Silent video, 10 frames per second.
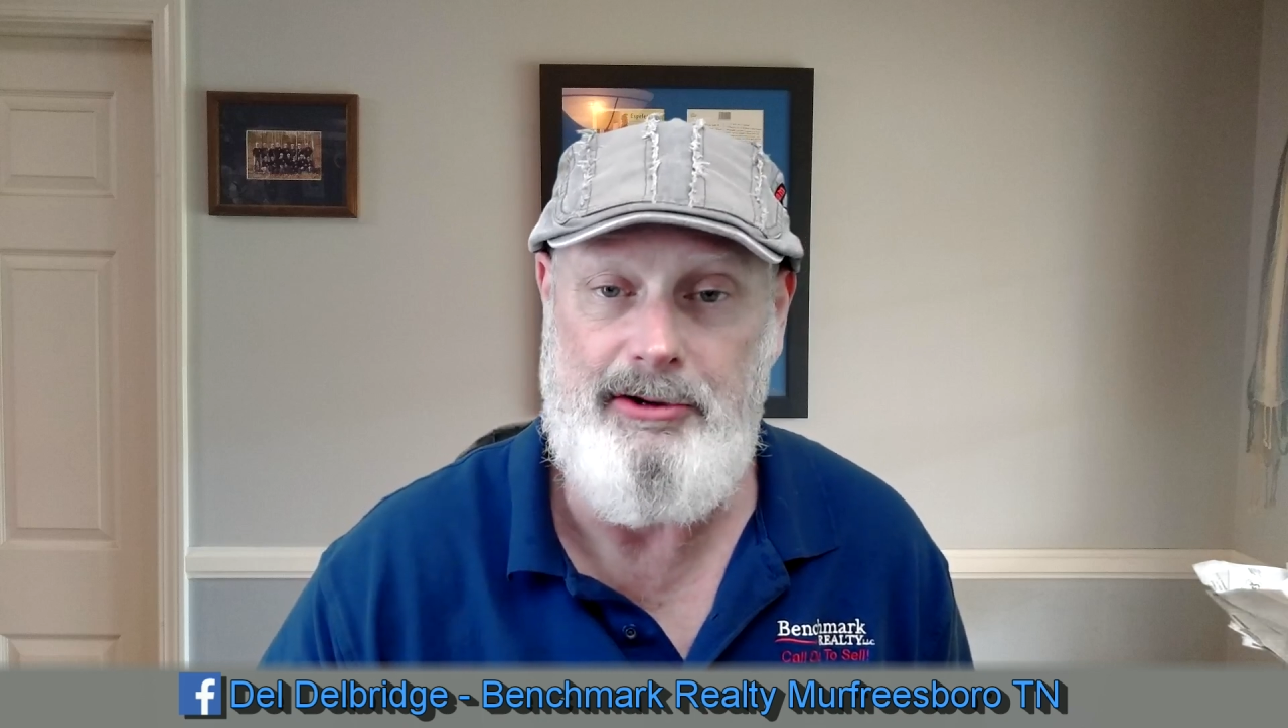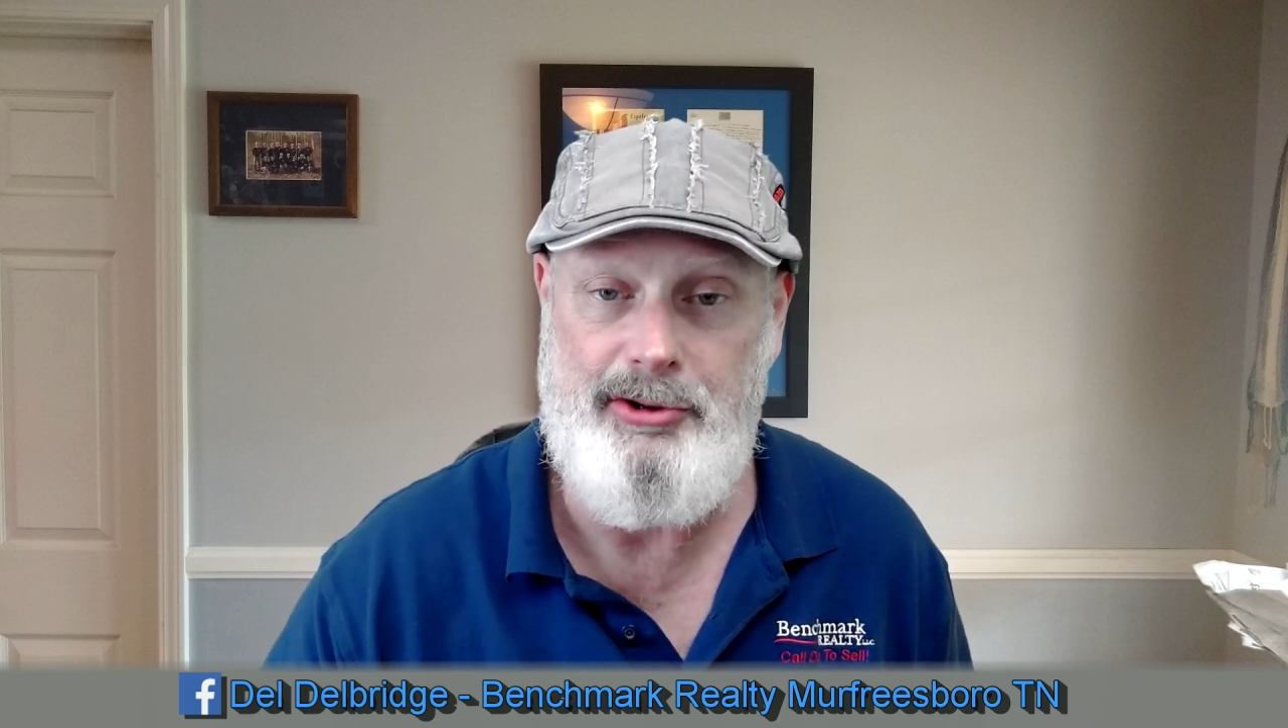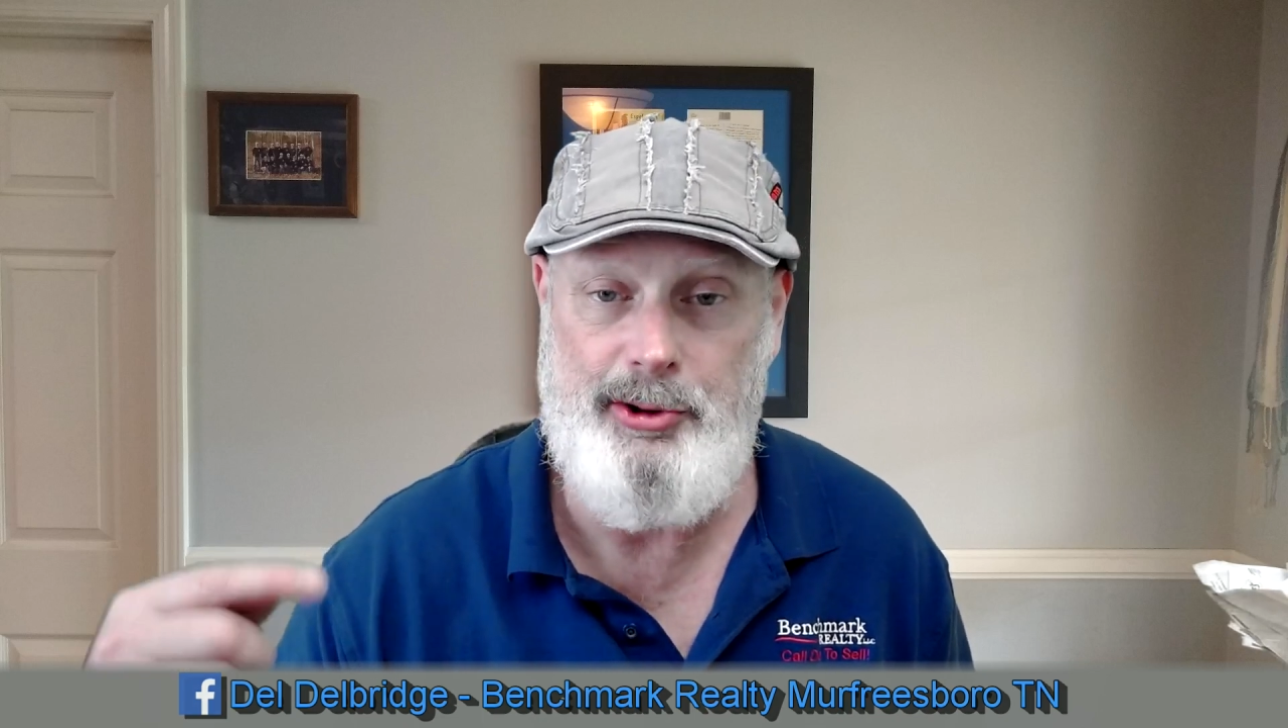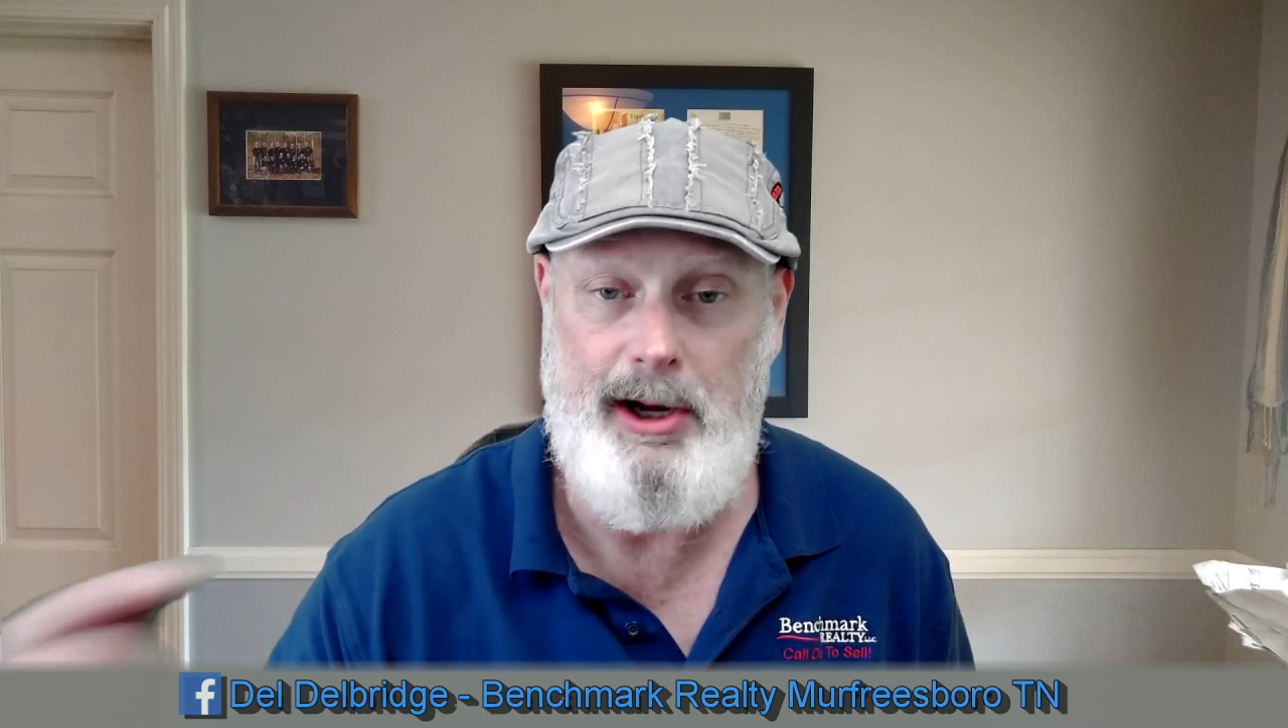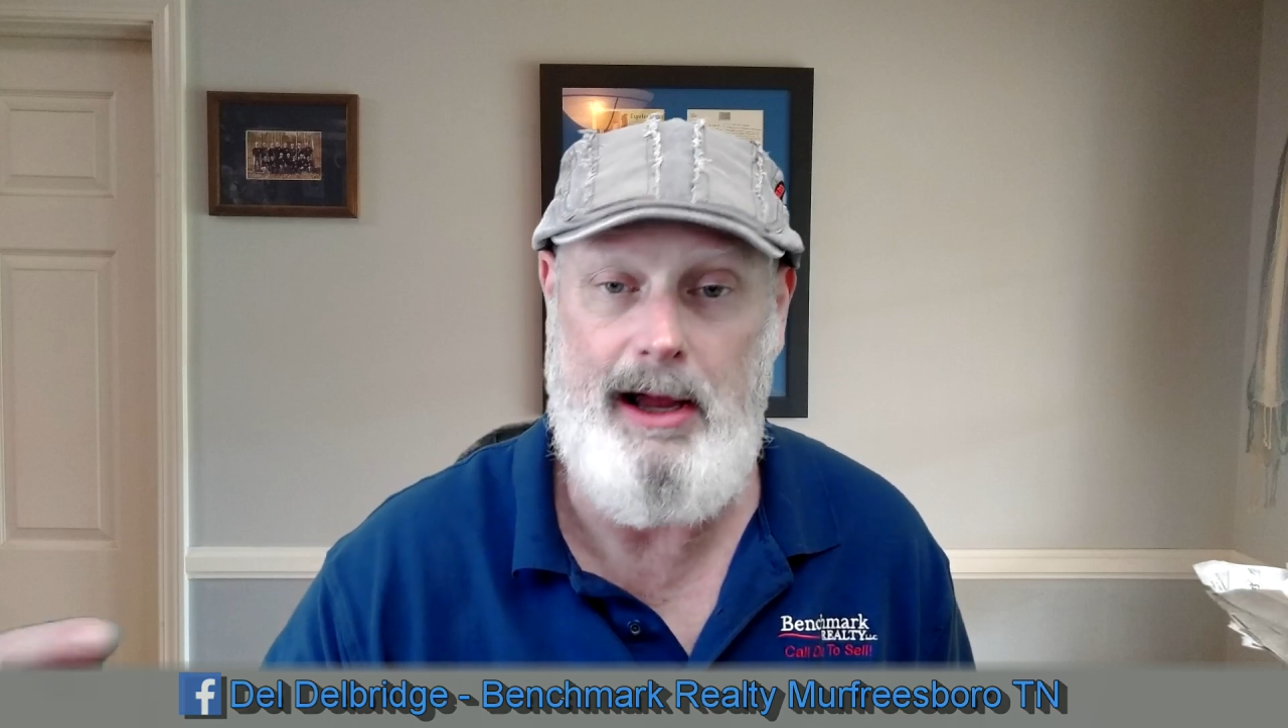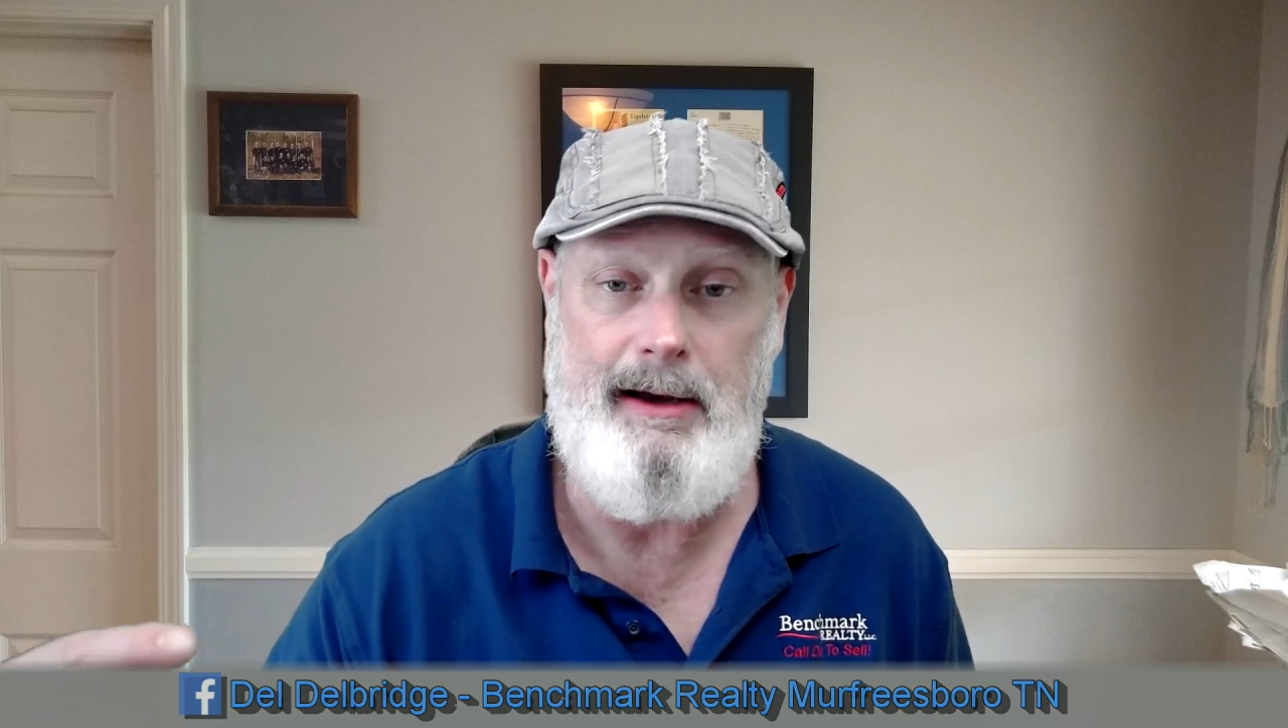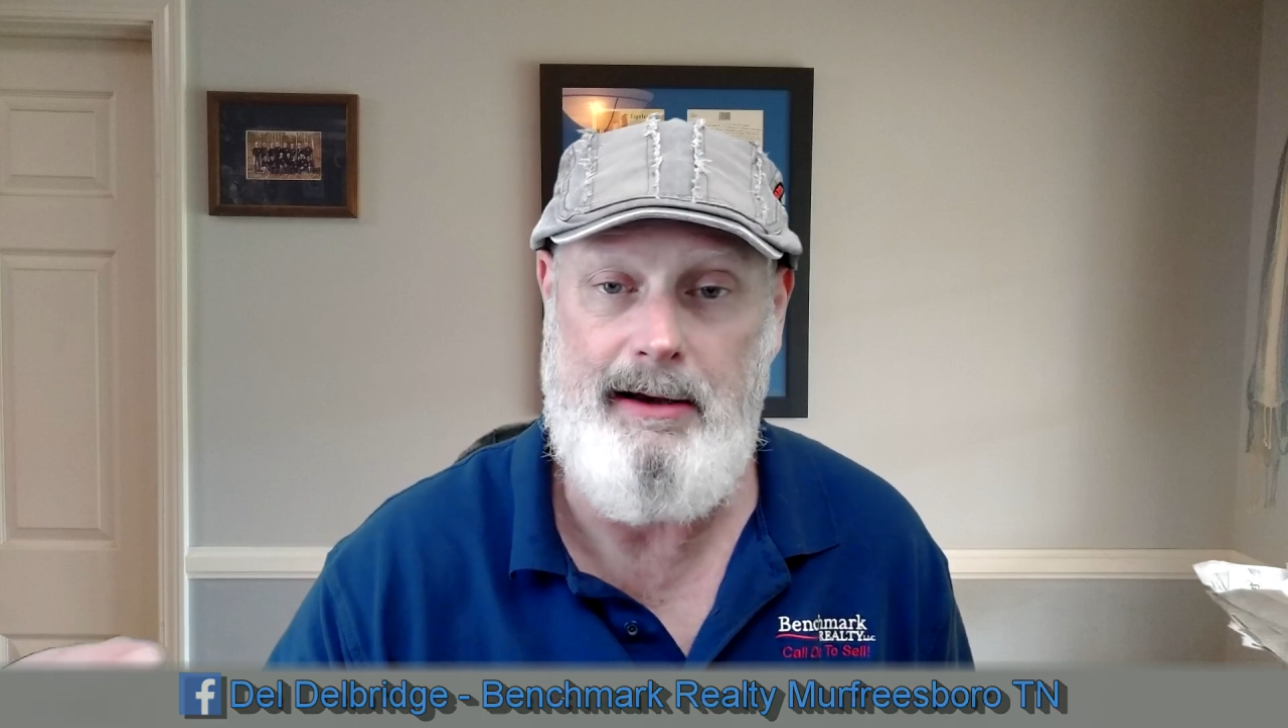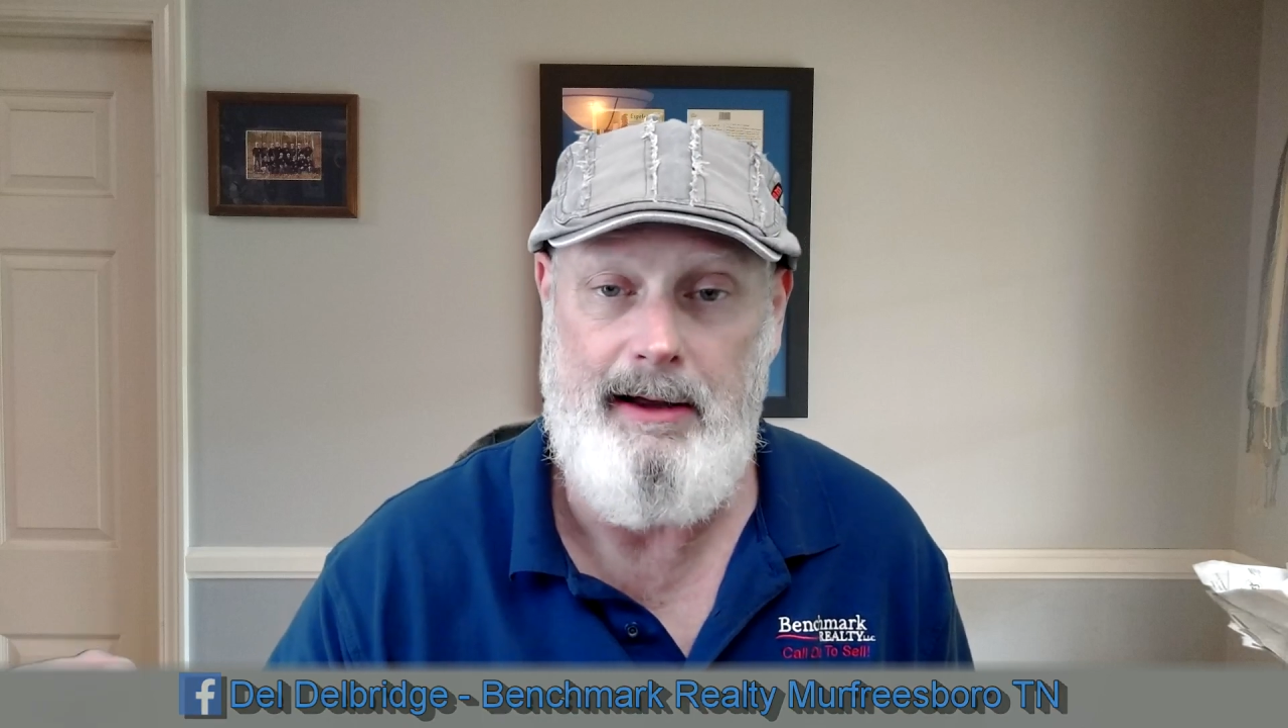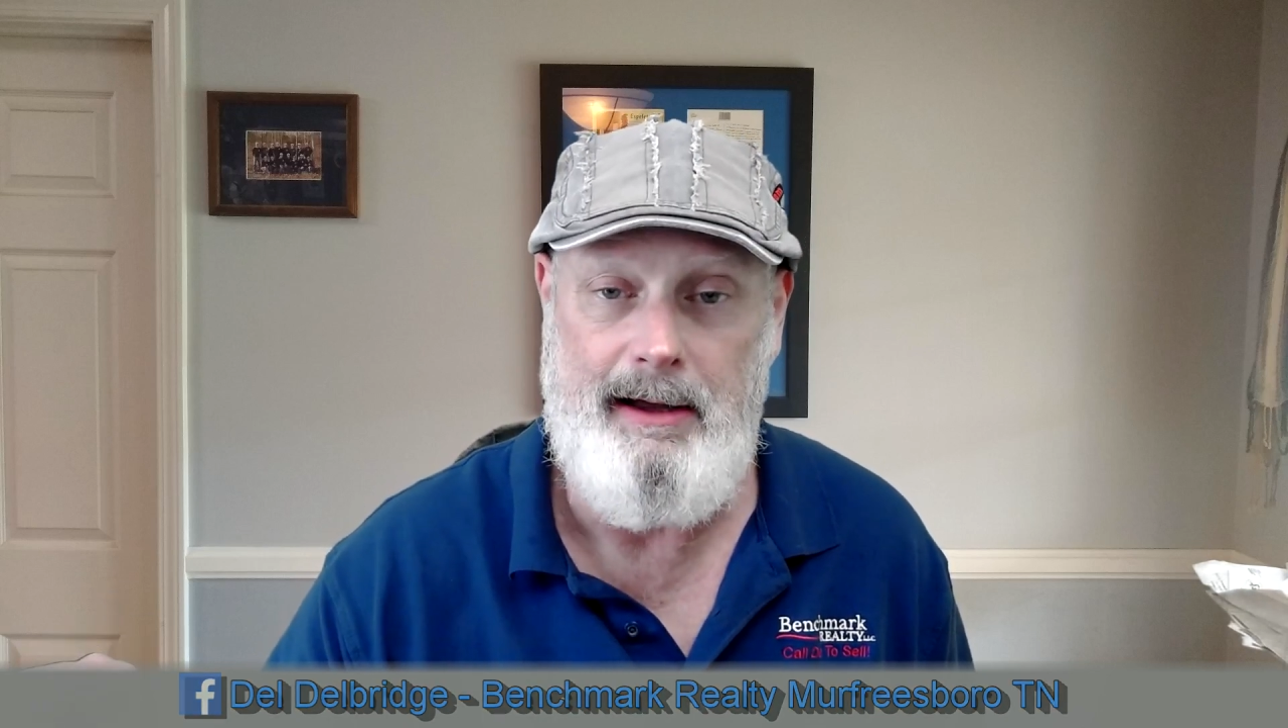tricked